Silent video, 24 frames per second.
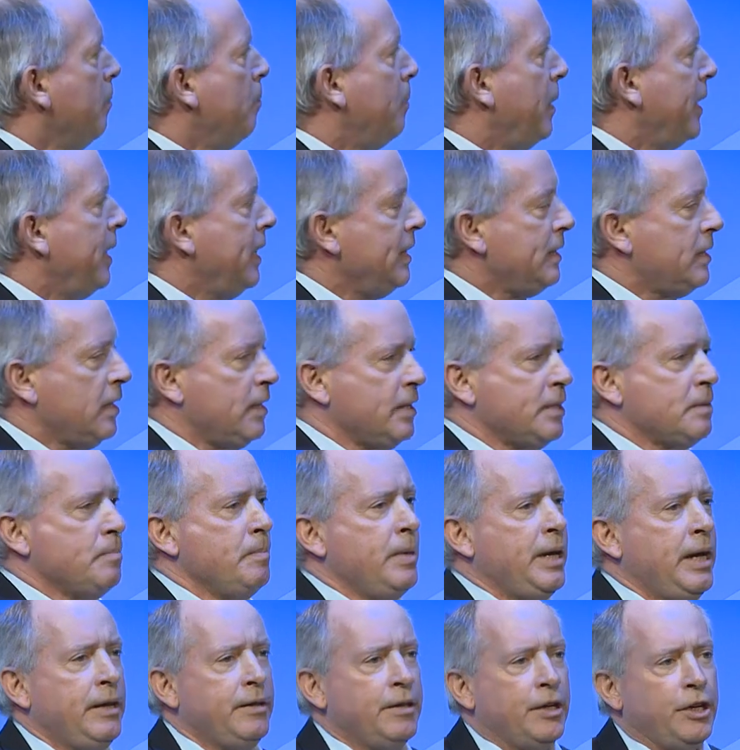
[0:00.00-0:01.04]
But it does
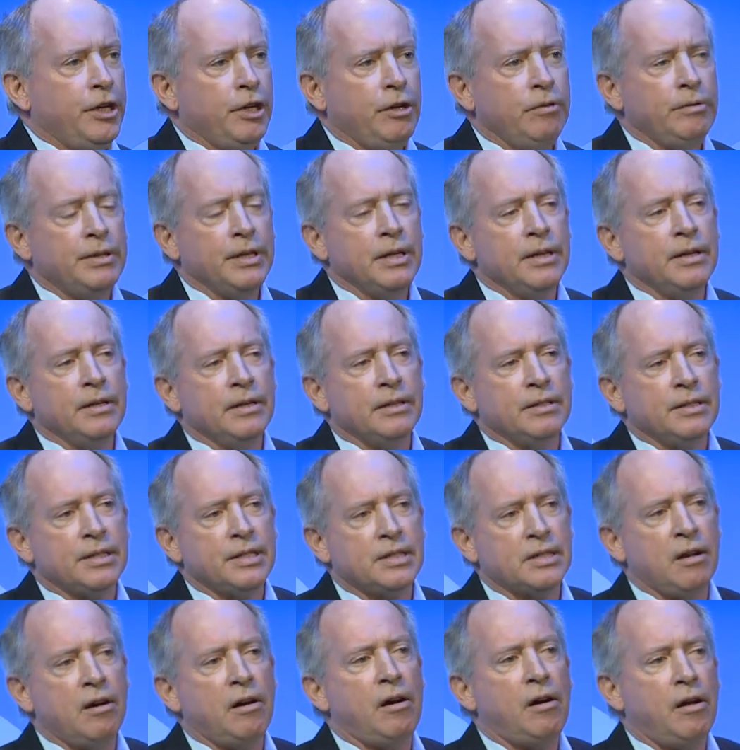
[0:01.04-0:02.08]
mean that you didn't
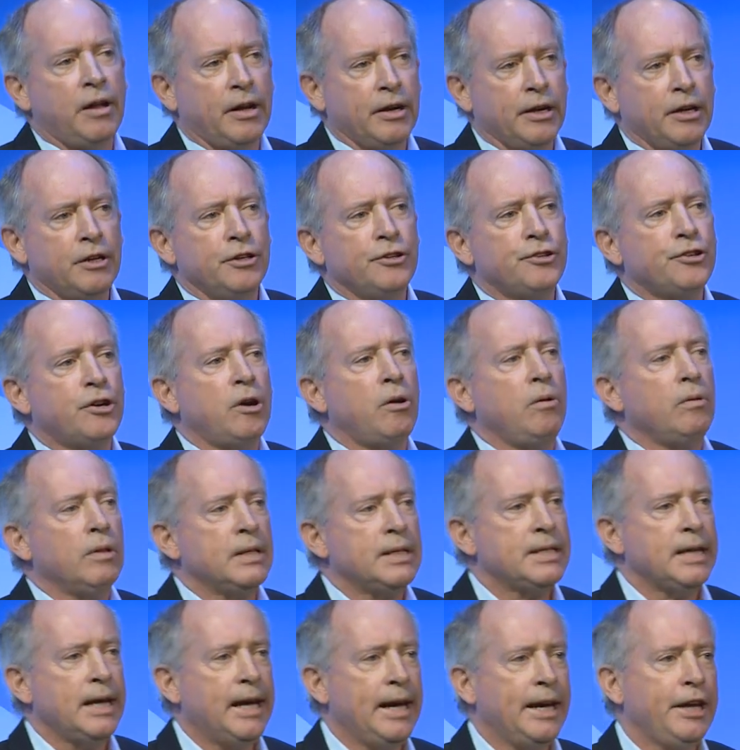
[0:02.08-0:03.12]
start and control the
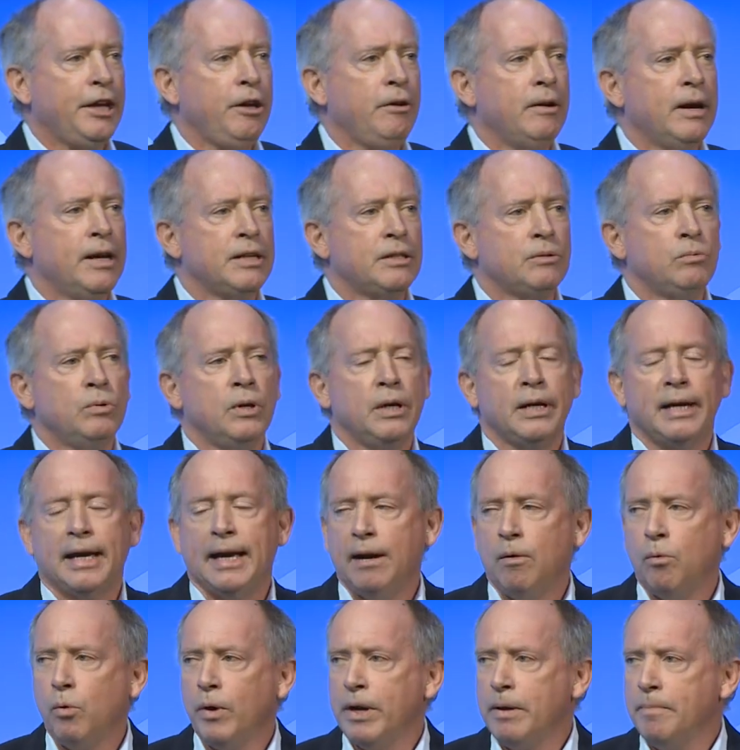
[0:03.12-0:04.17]
tech. You had to work
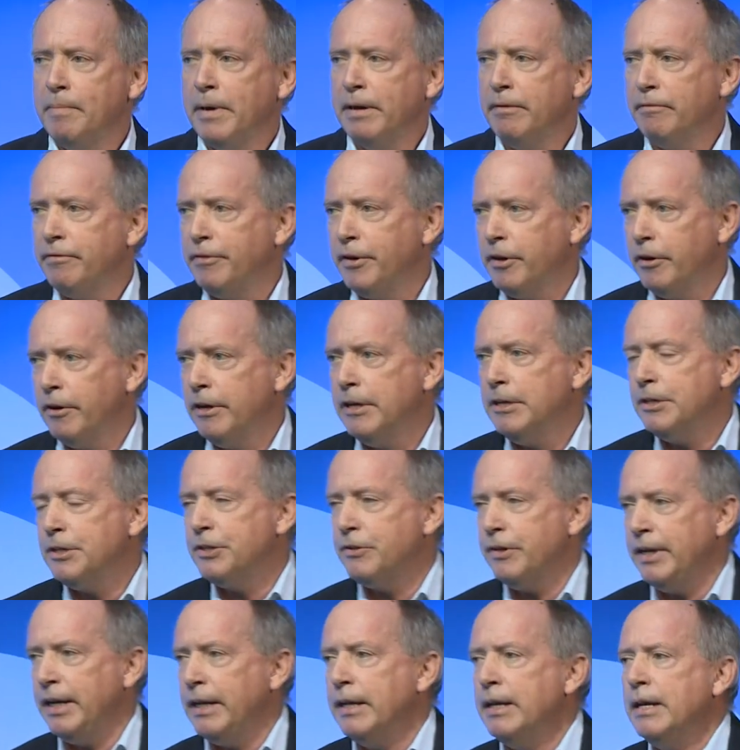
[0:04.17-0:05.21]
out what it meant for your
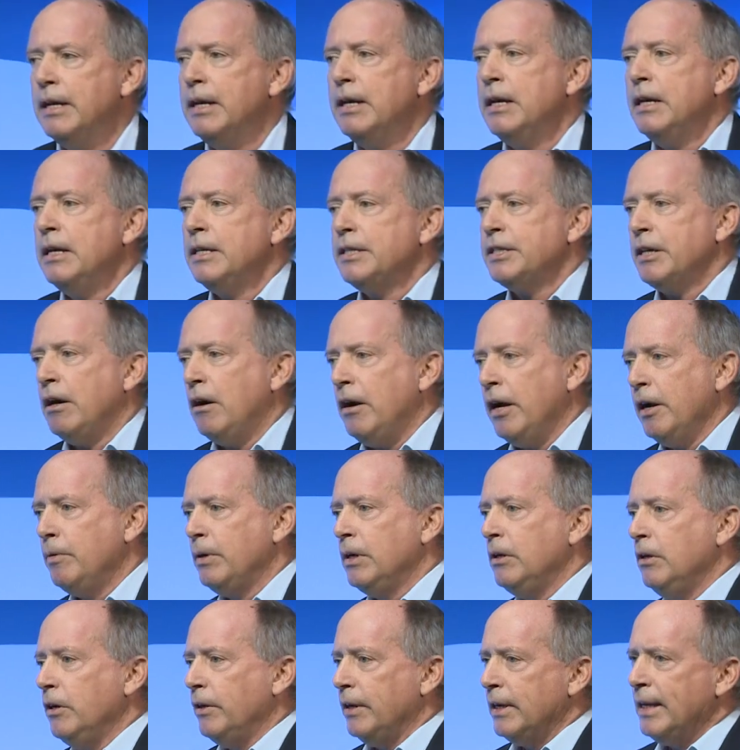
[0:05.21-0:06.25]
industry. So I
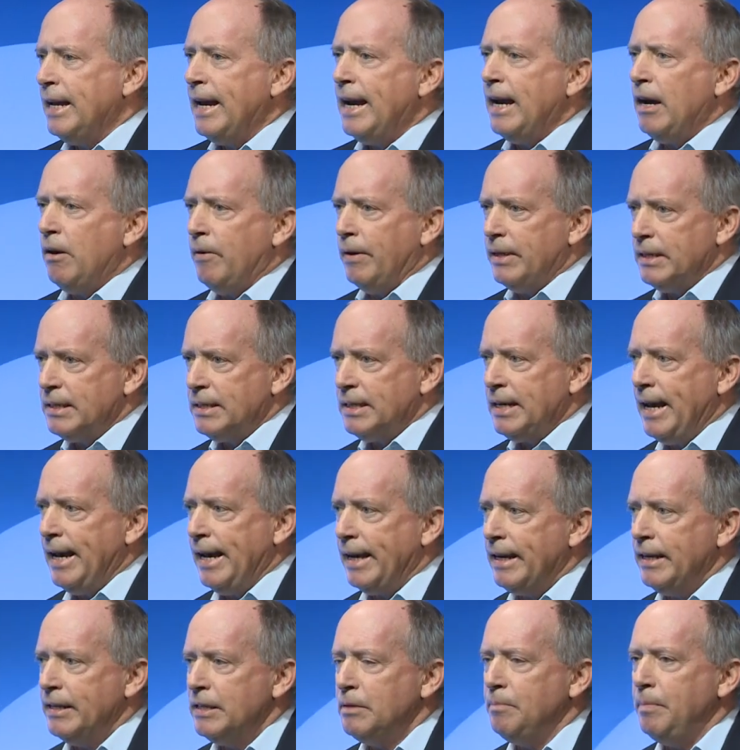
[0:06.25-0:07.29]
would look now at
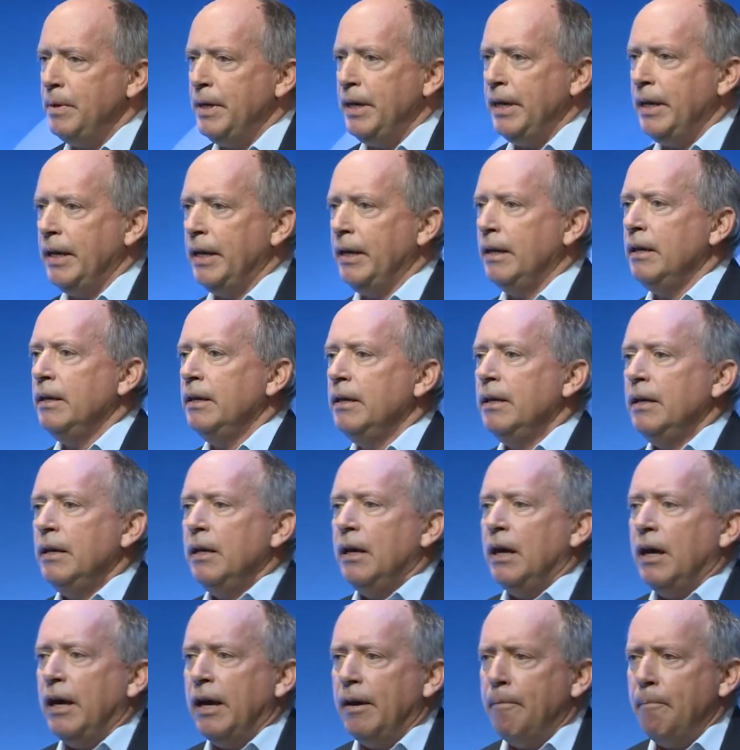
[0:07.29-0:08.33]
tech as being
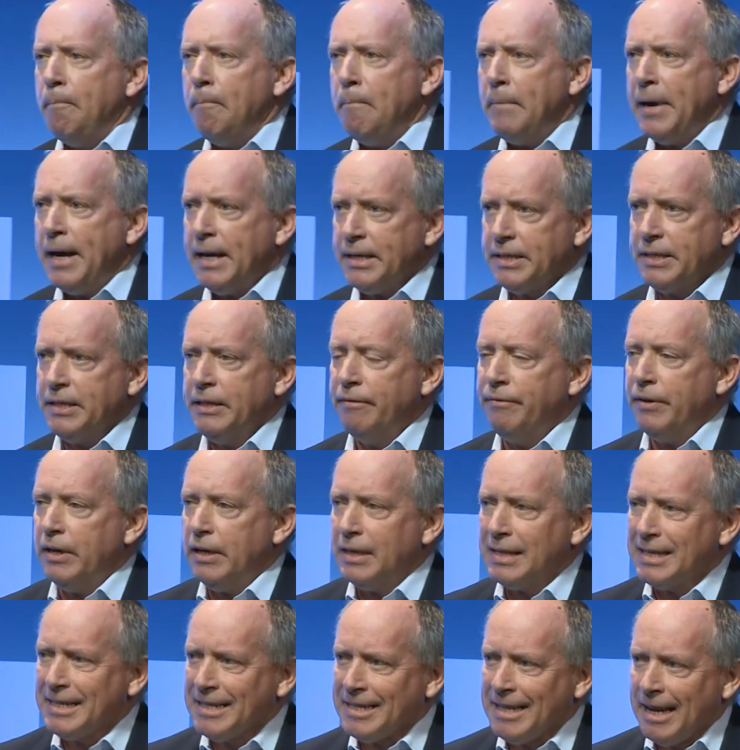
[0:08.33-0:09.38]
a massive
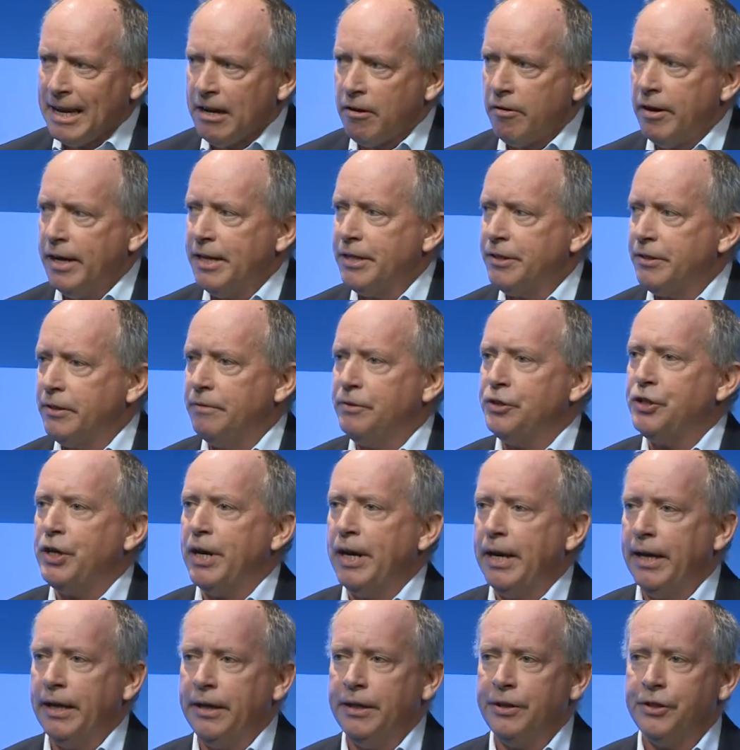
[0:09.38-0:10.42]
accelerator of
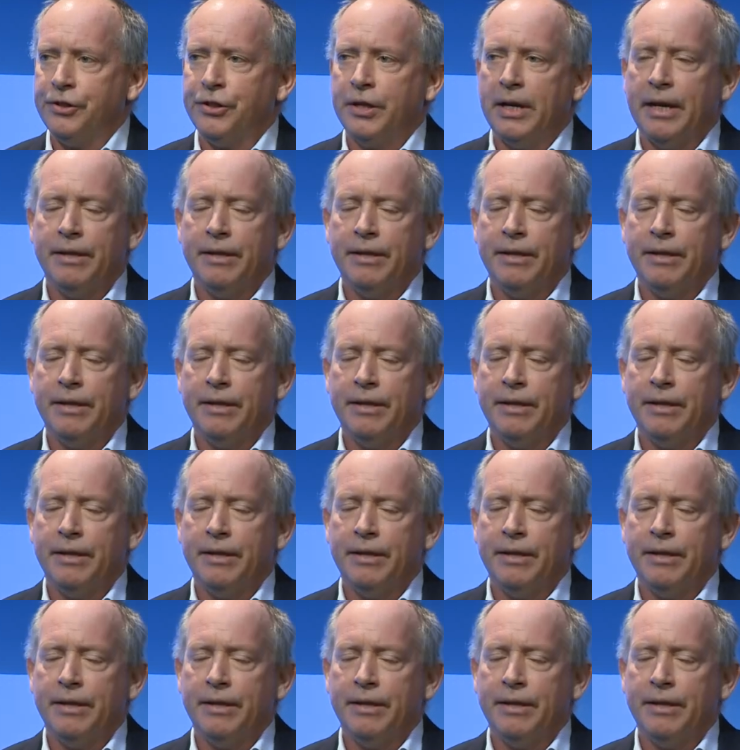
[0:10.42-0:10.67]
change.